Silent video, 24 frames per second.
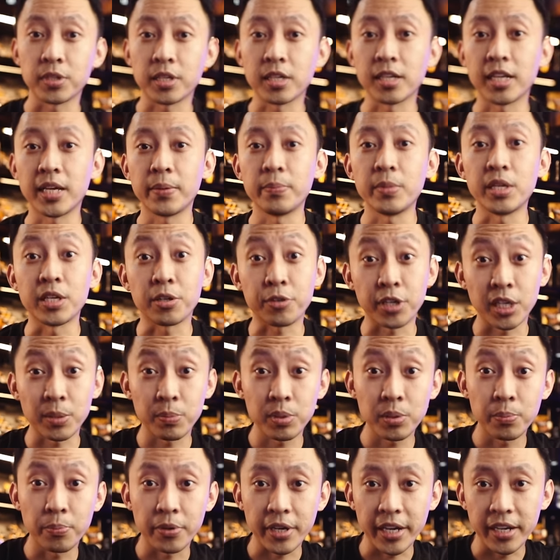will claim
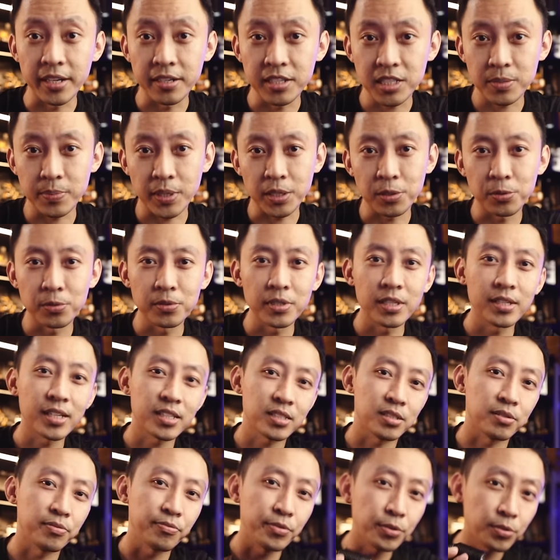incredible brightness but only
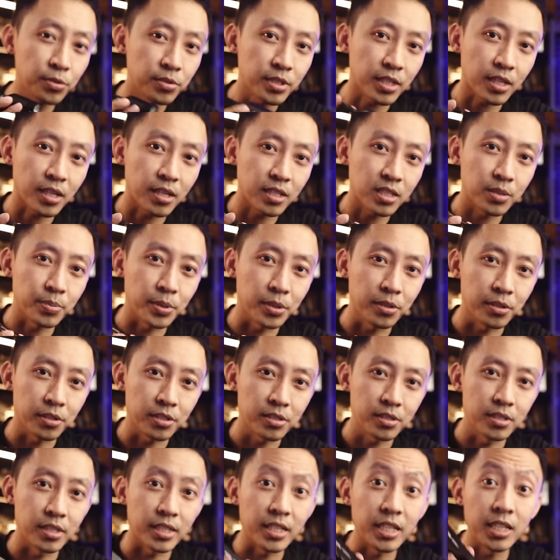last a few seconds
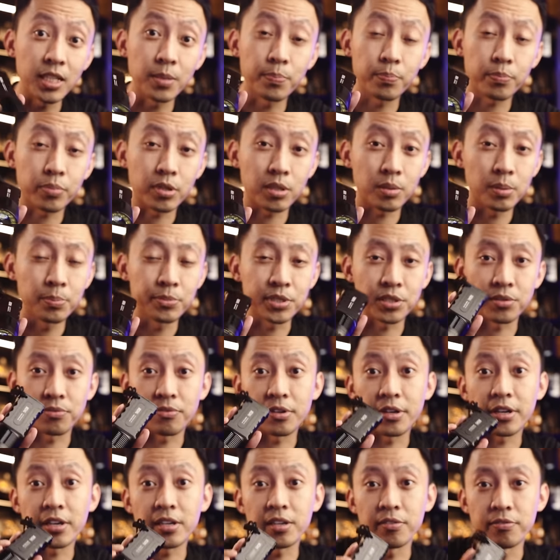because the heat problem is
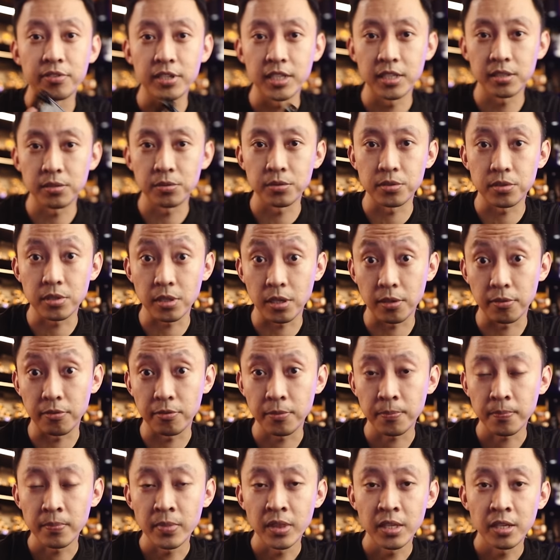very difficult to solve.
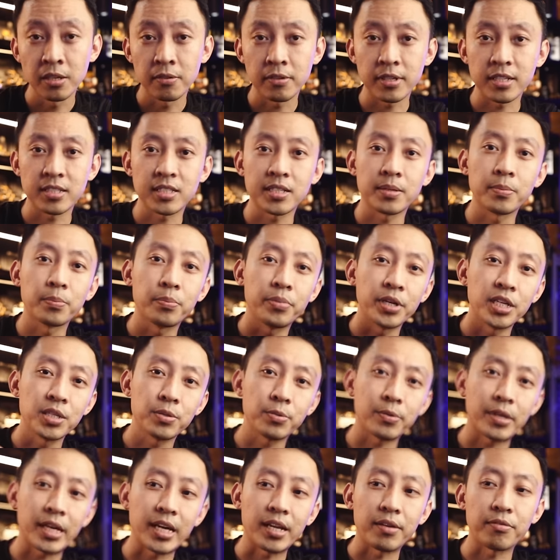Right, some brands
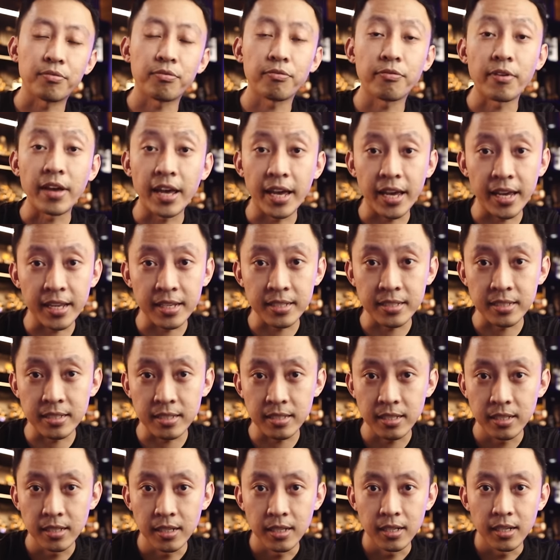will add
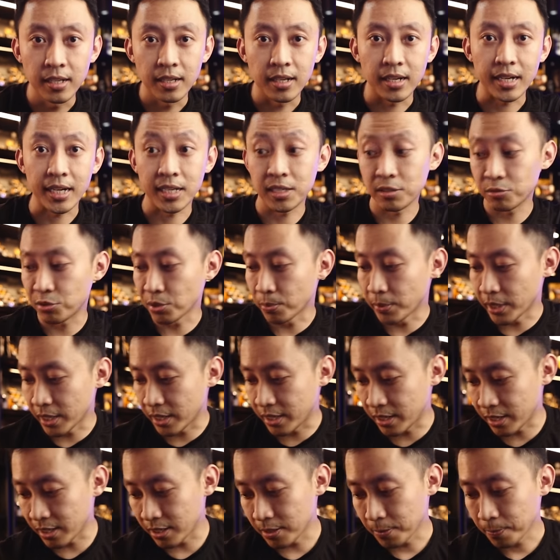fans, others will
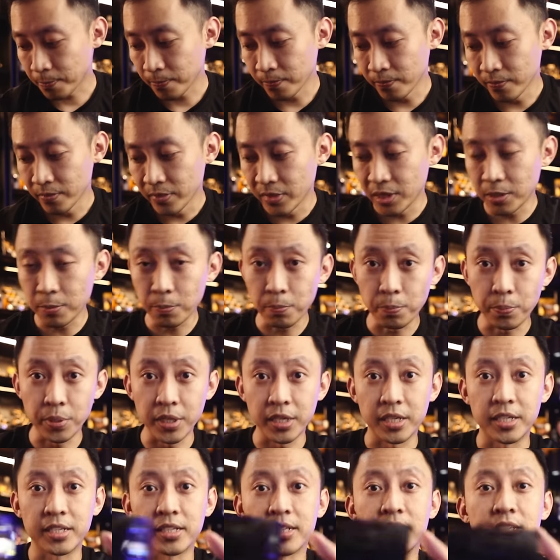make it
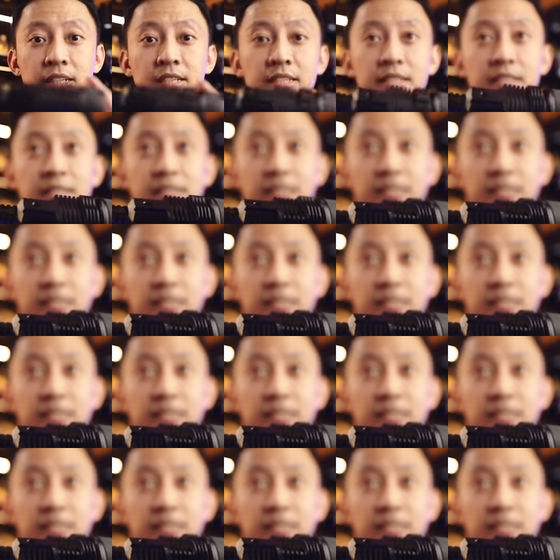bigger